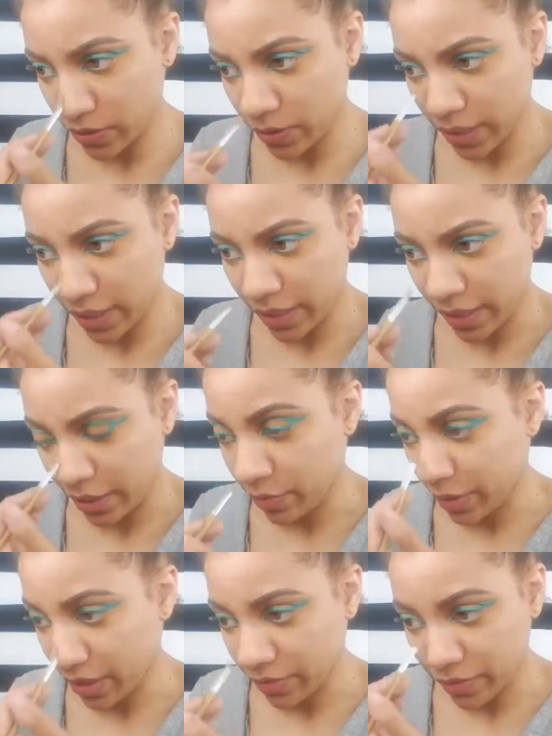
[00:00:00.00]
too, to kind of
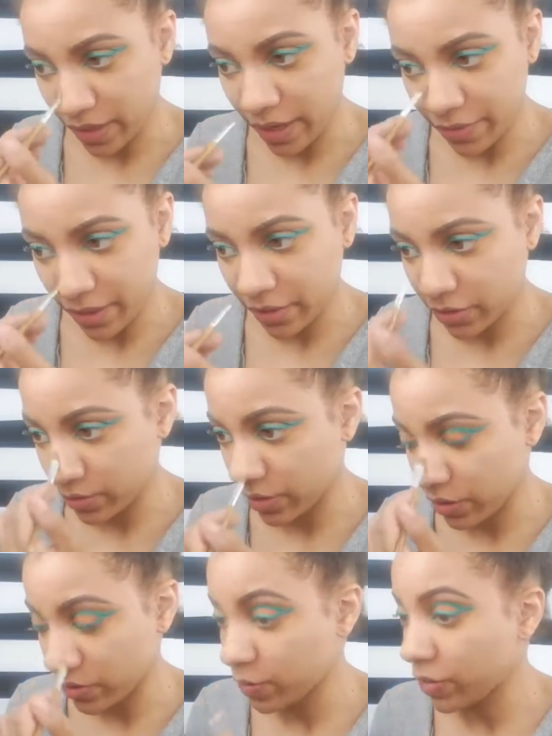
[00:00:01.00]
help mattify when I don't
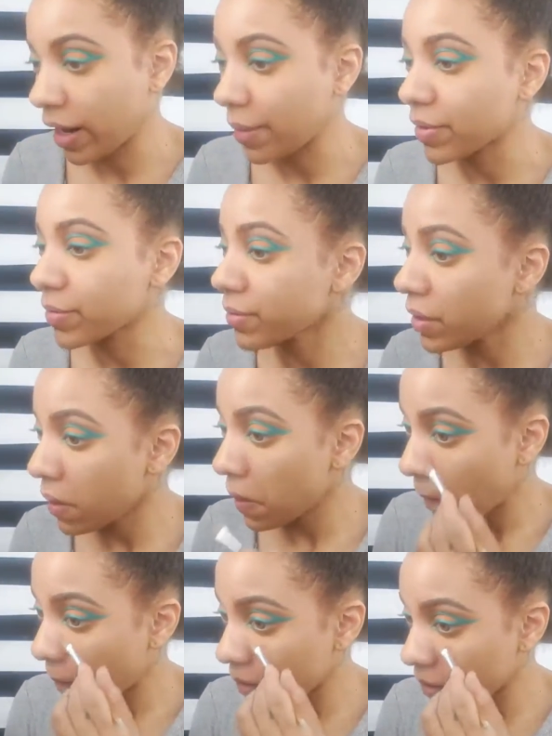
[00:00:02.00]
want to use primer,
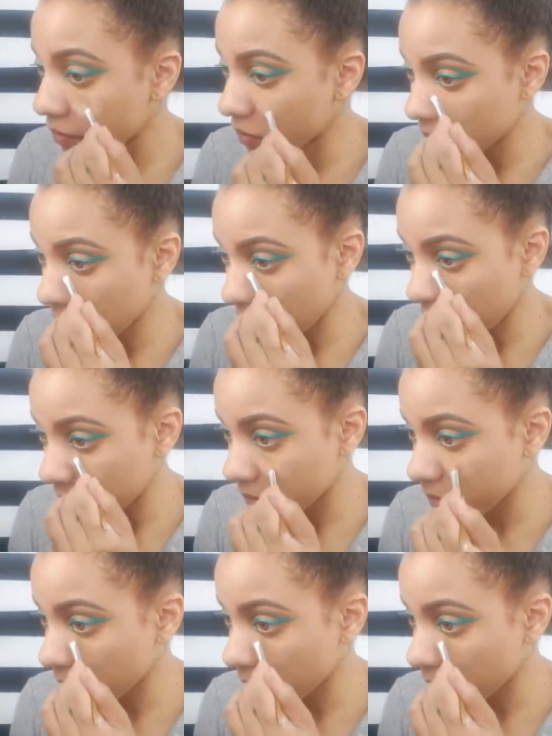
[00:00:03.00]
believe it or not.